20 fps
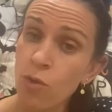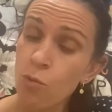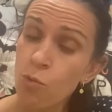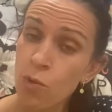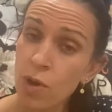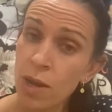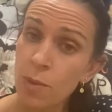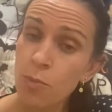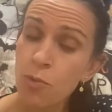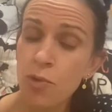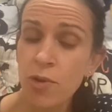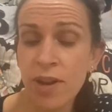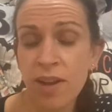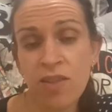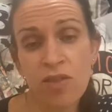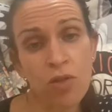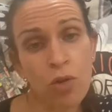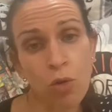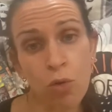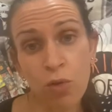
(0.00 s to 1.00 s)

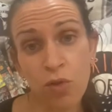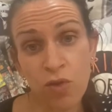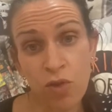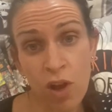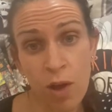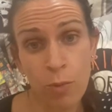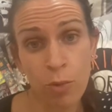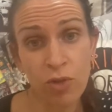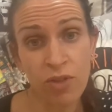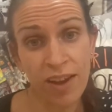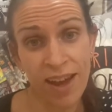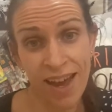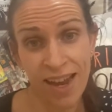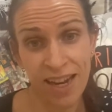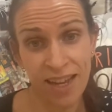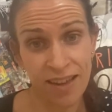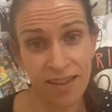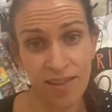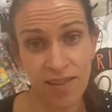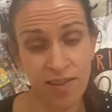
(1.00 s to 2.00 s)
reprints or
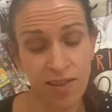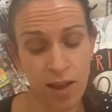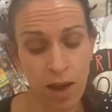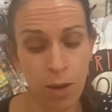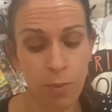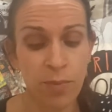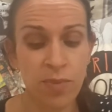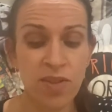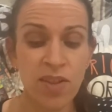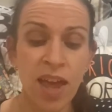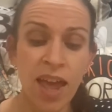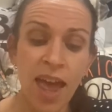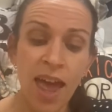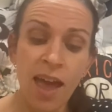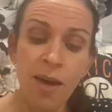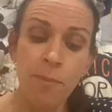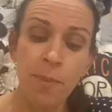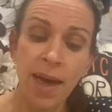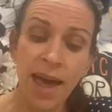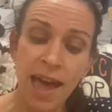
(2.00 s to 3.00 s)
simultaneous subs.
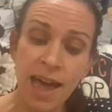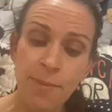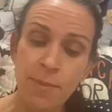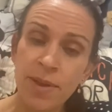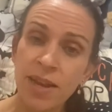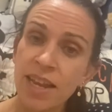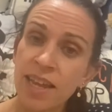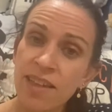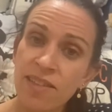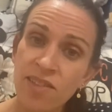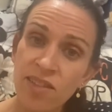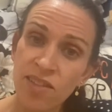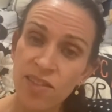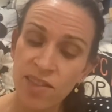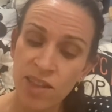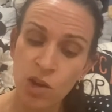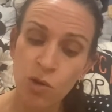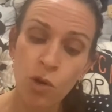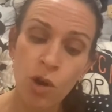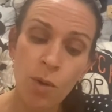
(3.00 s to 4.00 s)
Payment is
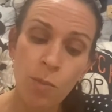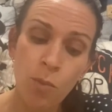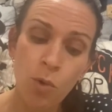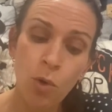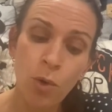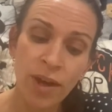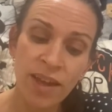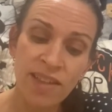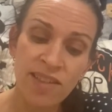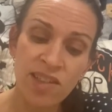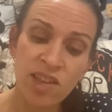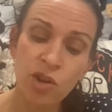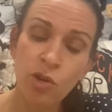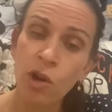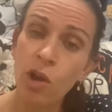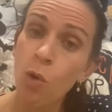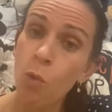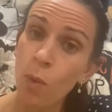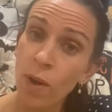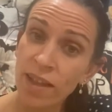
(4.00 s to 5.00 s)

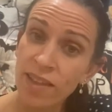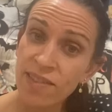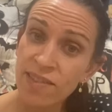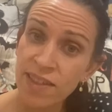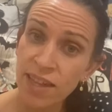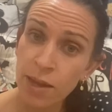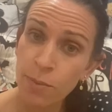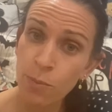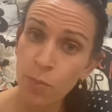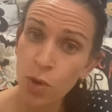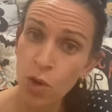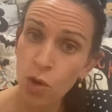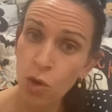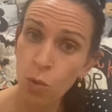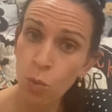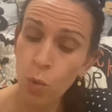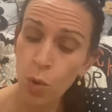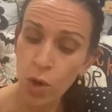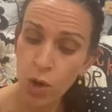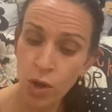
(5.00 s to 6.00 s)
0.01 cent
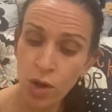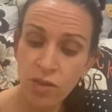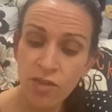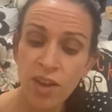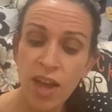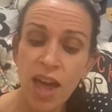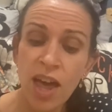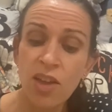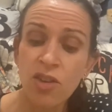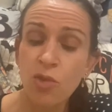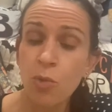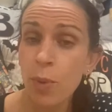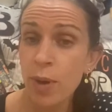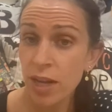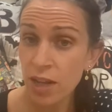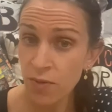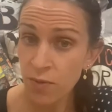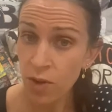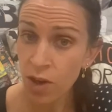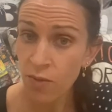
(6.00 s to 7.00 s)
per word,
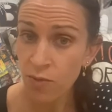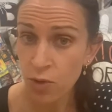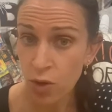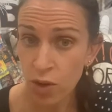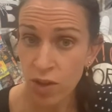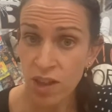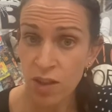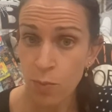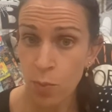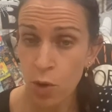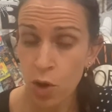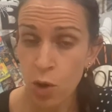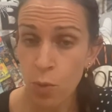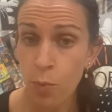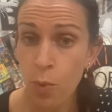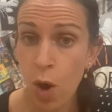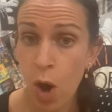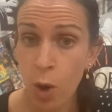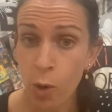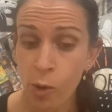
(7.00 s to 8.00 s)
$25 per
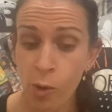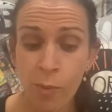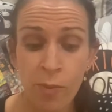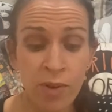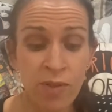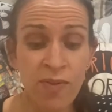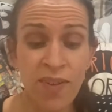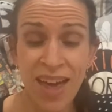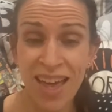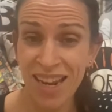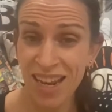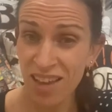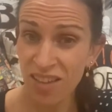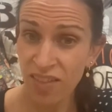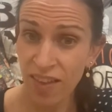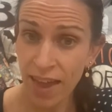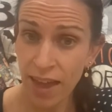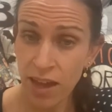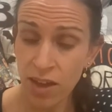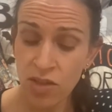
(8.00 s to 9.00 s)
poem of any
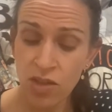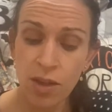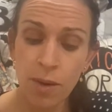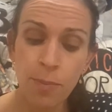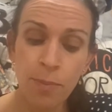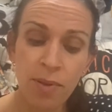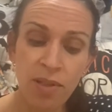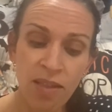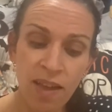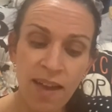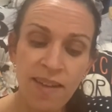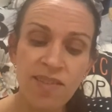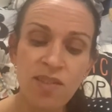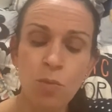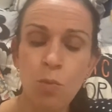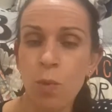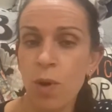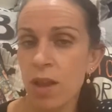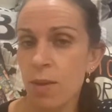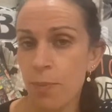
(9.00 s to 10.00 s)
length,
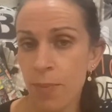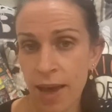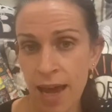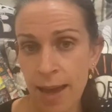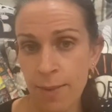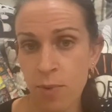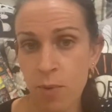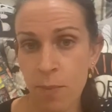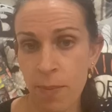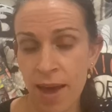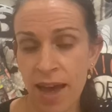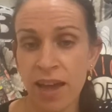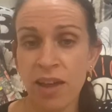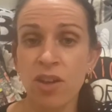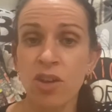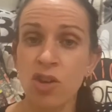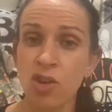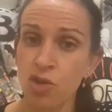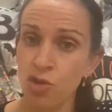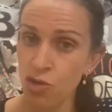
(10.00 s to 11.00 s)
plus 1
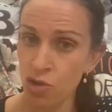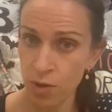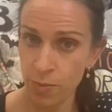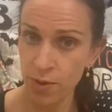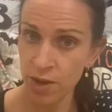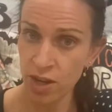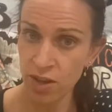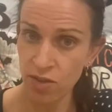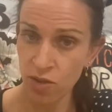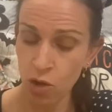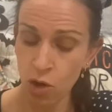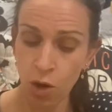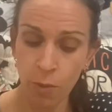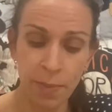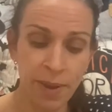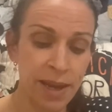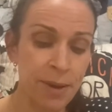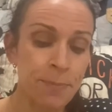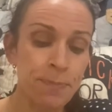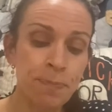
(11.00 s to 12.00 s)
paperback contributor's
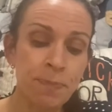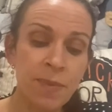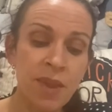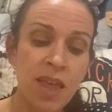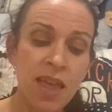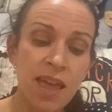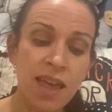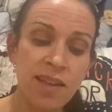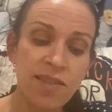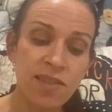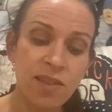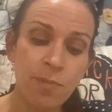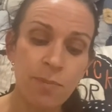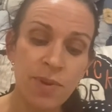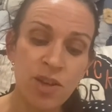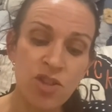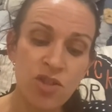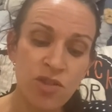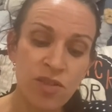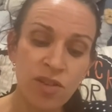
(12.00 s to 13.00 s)
copy.
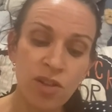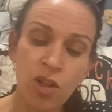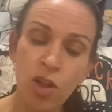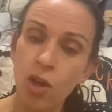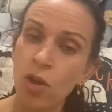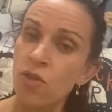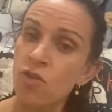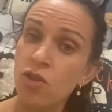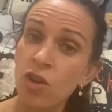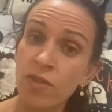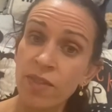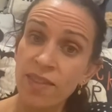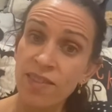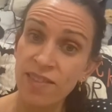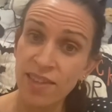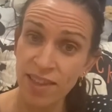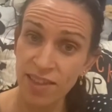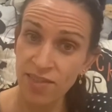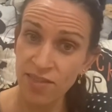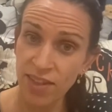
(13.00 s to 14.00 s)
Submissions close on the
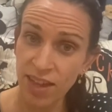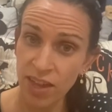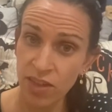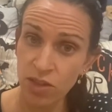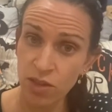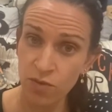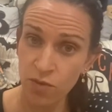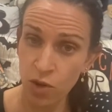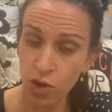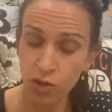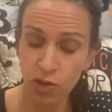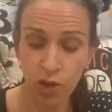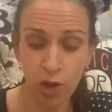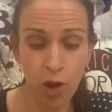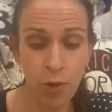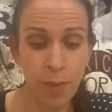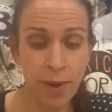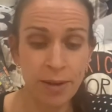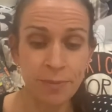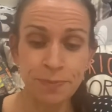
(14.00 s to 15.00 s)
16th of
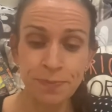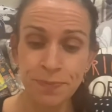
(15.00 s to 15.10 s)
October.